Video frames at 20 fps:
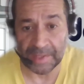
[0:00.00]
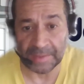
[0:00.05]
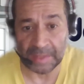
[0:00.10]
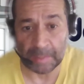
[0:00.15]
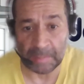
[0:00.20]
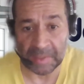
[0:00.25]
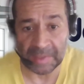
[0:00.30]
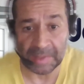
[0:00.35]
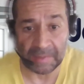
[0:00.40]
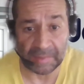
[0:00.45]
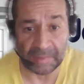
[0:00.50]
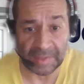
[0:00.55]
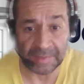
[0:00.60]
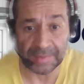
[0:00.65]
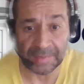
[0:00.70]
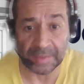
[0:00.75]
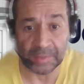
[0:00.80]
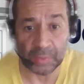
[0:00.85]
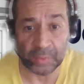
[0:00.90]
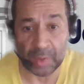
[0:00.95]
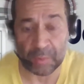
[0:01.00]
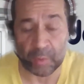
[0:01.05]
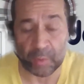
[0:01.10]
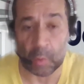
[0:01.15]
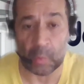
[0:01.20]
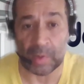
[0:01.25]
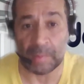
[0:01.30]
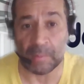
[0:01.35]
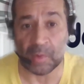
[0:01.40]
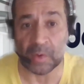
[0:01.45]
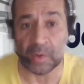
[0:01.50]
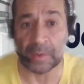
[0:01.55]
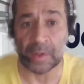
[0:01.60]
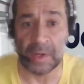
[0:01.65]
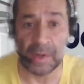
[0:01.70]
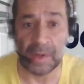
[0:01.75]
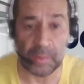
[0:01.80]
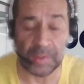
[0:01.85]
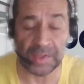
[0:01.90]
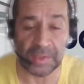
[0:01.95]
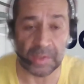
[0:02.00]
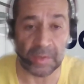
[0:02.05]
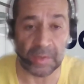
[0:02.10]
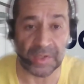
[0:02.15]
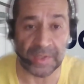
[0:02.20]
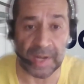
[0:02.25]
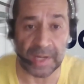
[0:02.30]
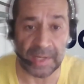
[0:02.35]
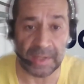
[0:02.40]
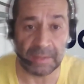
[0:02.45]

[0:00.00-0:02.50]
I mean, the thing is that you are throwing more resources at it,